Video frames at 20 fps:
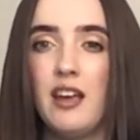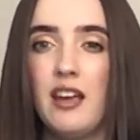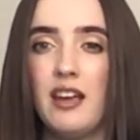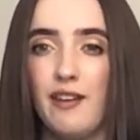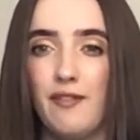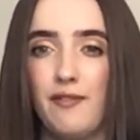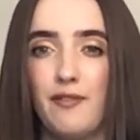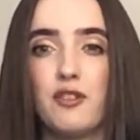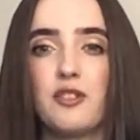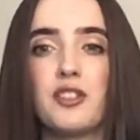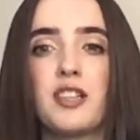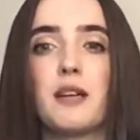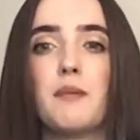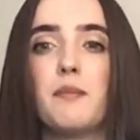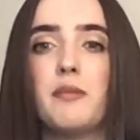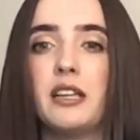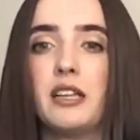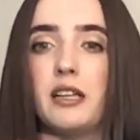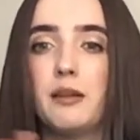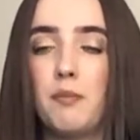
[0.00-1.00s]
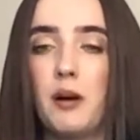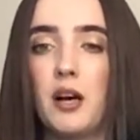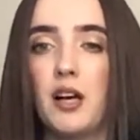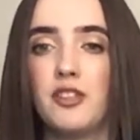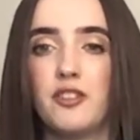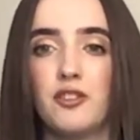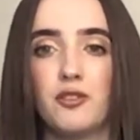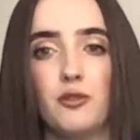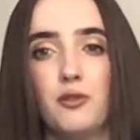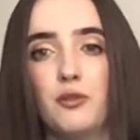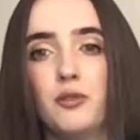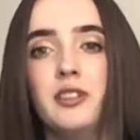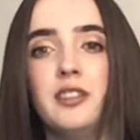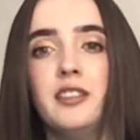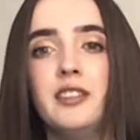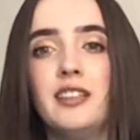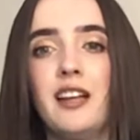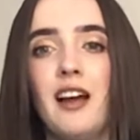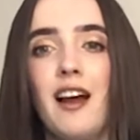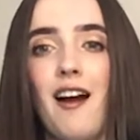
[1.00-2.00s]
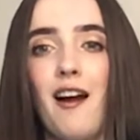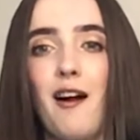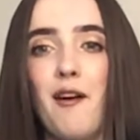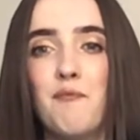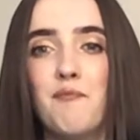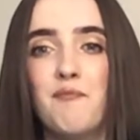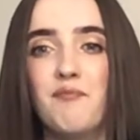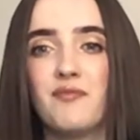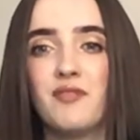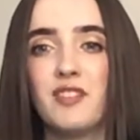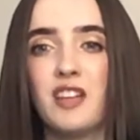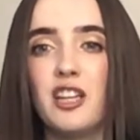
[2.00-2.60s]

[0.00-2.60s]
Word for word: It feels like a big puzzle um,